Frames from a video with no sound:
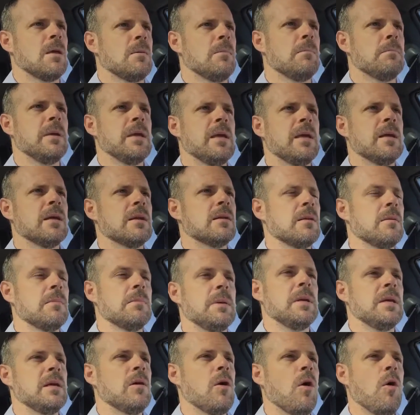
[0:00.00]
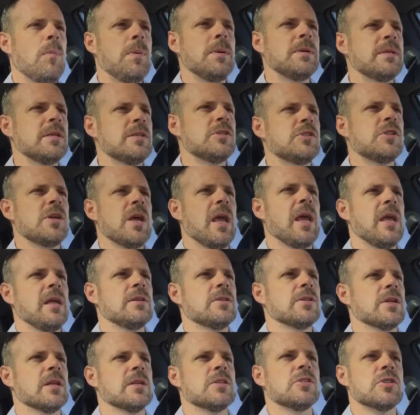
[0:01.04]
be open to
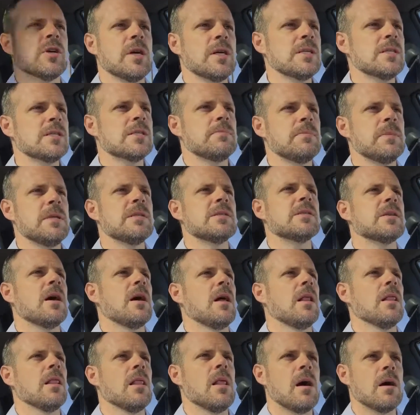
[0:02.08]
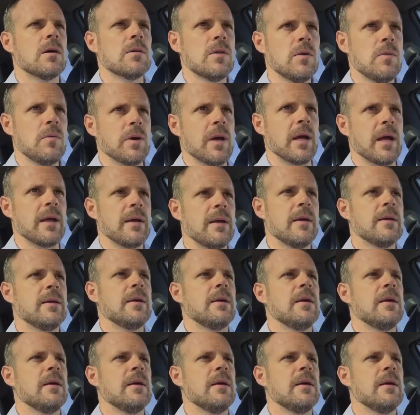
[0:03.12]
change and adjustments along the way,